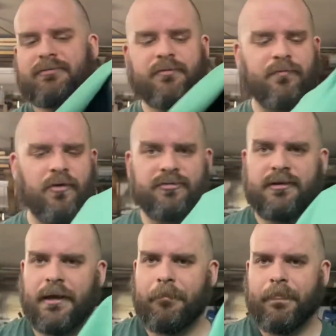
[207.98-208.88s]
the first
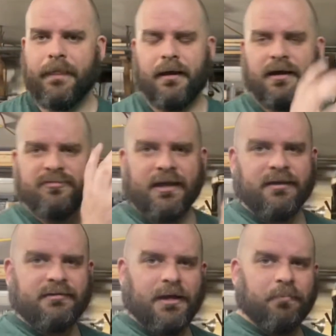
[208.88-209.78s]
tip.
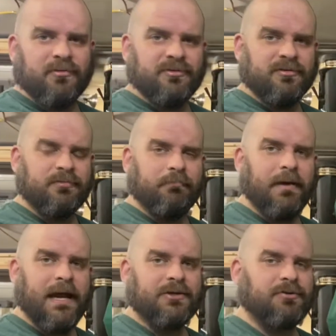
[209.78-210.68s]
Second tip is this
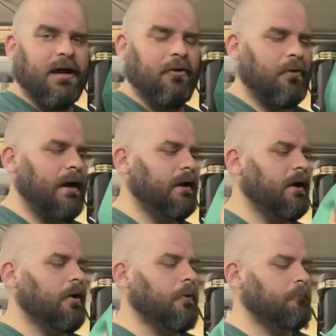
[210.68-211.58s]
back shroud right
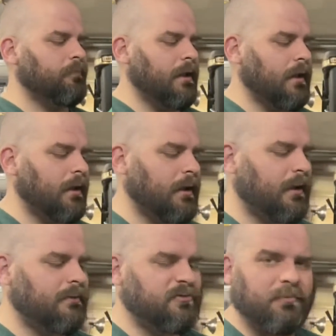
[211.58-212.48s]
here.
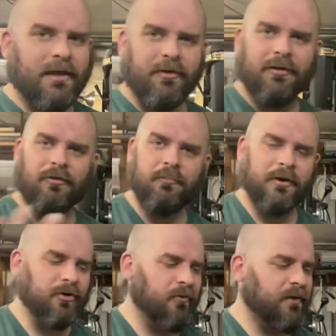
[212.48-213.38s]
And this may look a little
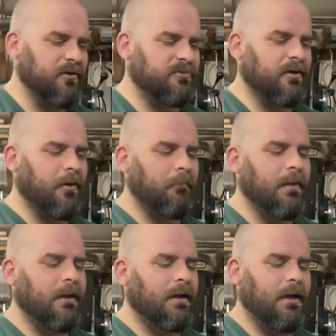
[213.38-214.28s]
bit goofy to some,
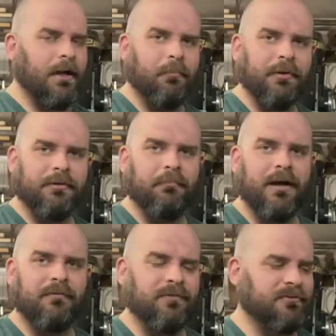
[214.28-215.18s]
but the
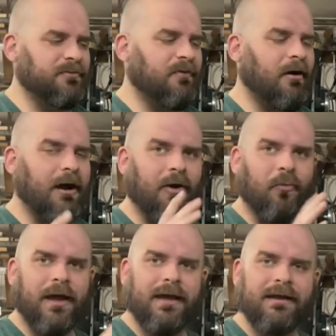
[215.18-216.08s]
benefits far
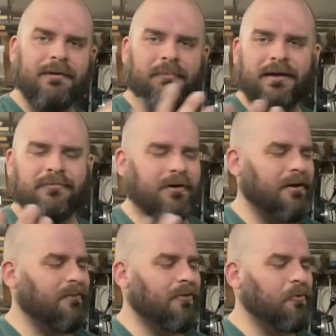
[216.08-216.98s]
outweigh getting made fun
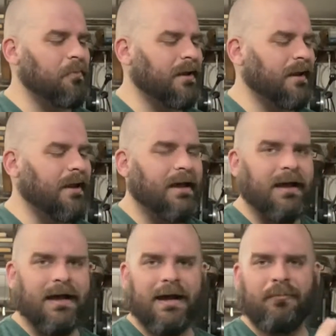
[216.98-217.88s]
of a little bit.
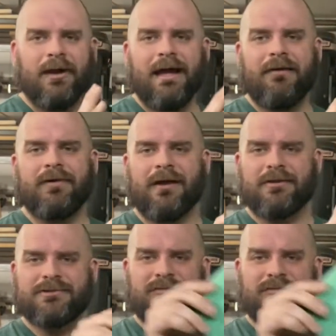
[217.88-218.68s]
And what I have here is just